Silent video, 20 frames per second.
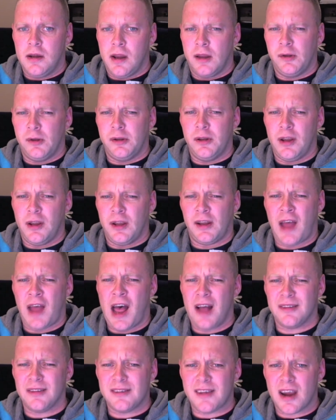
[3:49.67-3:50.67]
and
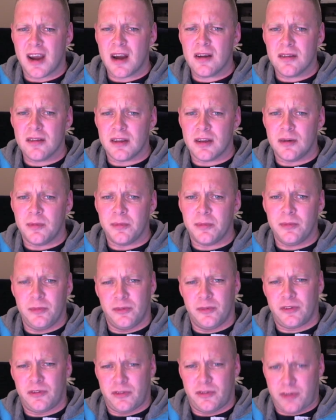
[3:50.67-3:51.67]
how dare them
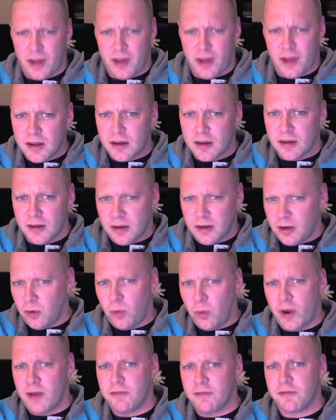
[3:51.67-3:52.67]
take it
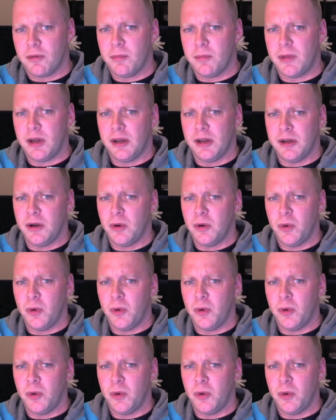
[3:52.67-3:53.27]
away from me?